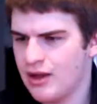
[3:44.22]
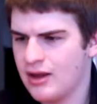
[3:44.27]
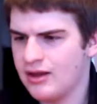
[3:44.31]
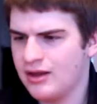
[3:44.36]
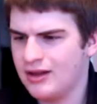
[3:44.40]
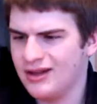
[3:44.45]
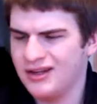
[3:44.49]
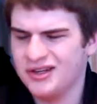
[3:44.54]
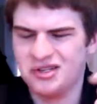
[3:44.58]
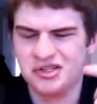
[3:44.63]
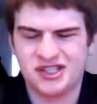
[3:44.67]

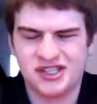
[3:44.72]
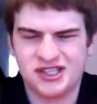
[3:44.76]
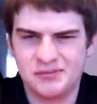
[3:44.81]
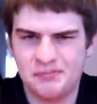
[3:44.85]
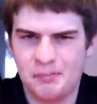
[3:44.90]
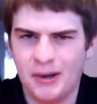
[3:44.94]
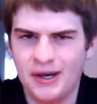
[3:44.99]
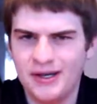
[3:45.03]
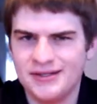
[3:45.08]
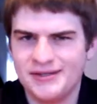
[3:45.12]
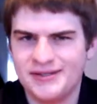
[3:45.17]
little
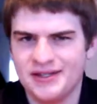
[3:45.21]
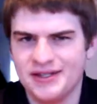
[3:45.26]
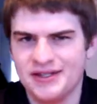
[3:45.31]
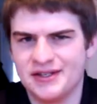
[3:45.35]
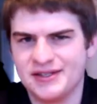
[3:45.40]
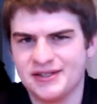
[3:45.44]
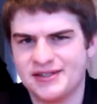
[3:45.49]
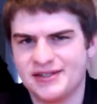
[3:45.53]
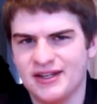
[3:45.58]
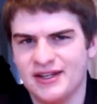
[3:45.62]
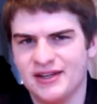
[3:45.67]

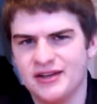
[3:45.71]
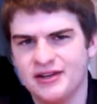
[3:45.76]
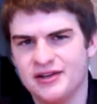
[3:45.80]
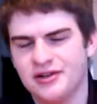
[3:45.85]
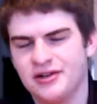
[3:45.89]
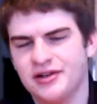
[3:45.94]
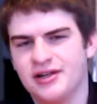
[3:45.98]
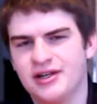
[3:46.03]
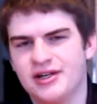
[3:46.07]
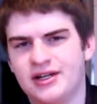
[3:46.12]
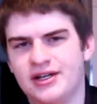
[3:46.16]
spiciness, the
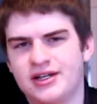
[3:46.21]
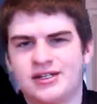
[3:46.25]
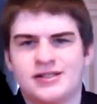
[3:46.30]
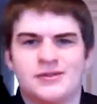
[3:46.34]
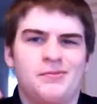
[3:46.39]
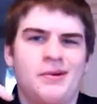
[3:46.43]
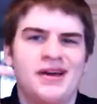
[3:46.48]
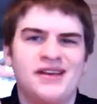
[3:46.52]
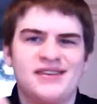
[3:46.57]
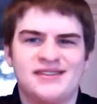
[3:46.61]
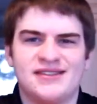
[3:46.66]
little
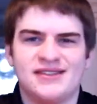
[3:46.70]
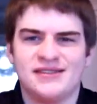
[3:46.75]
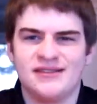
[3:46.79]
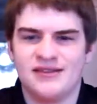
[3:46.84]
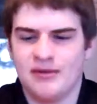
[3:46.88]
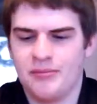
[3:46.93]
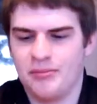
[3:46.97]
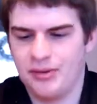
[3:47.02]
spices they